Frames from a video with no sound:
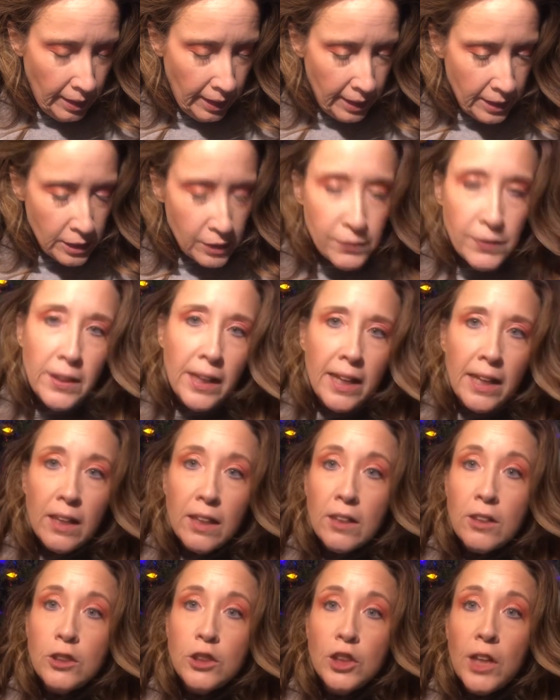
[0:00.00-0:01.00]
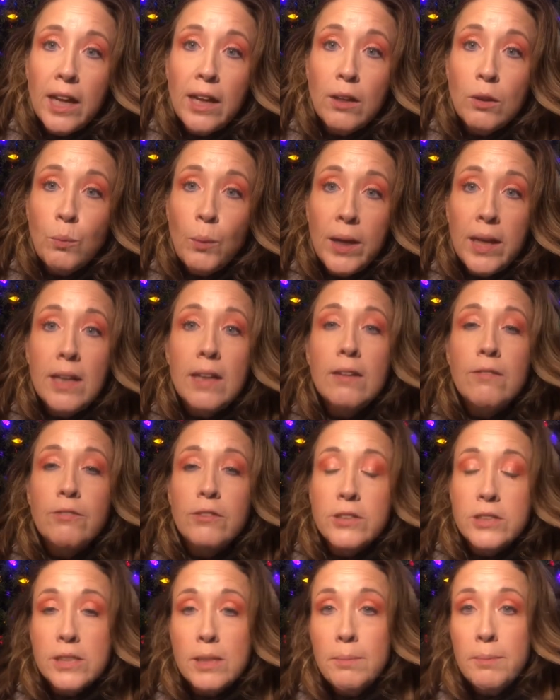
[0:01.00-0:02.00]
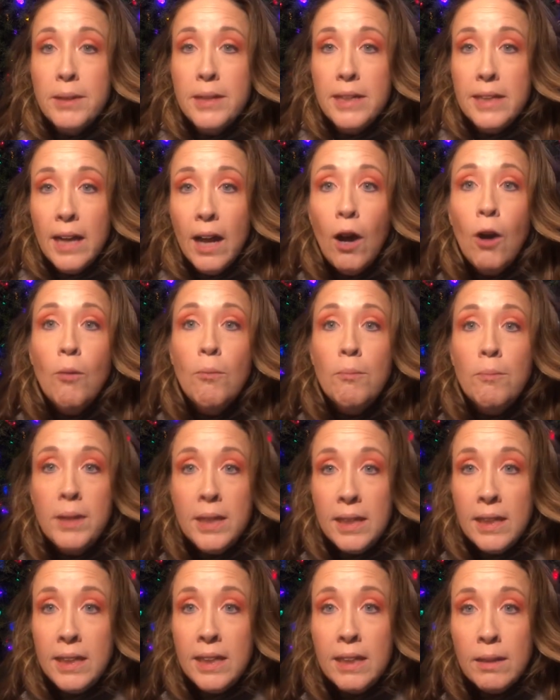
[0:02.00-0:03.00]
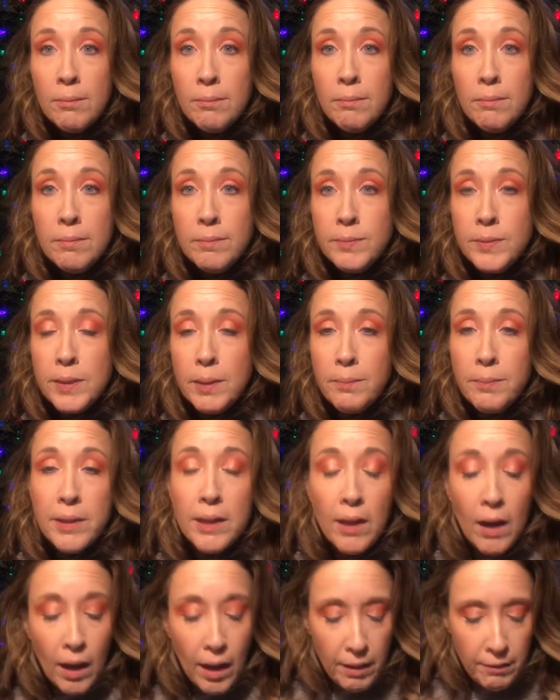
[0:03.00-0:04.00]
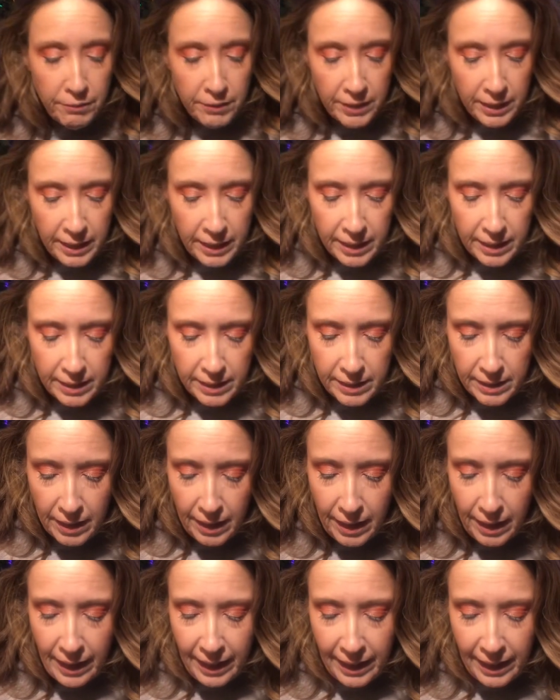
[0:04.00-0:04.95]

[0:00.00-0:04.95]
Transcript: I just feel like a little child waiting for somebody to help me get something off, and